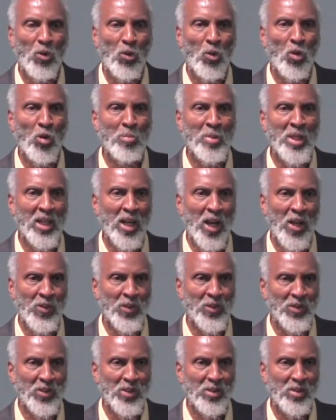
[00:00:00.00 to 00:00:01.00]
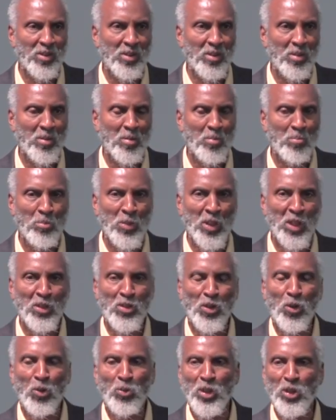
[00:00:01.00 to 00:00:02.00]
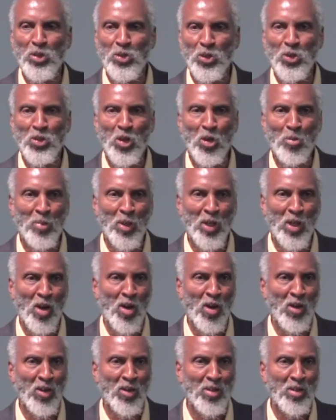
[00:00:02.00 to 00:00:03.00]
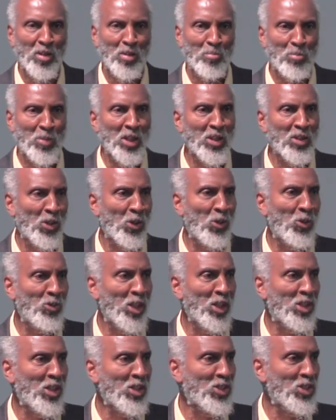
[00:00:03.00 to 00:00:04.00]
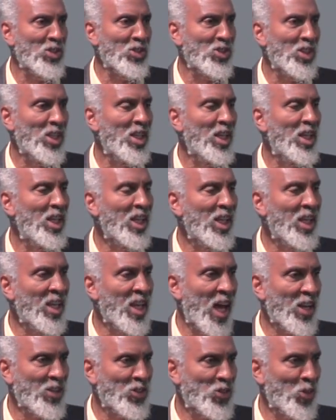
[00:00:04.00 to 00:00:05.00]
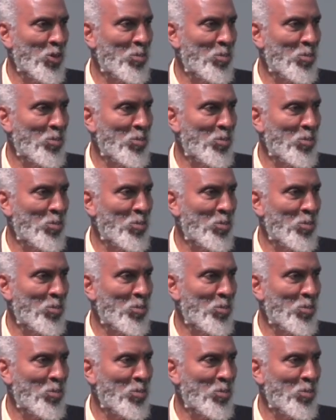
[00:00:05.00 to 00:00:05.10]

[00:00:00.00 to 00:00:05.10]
or being othered, being told that you don't belong, being told that this is not your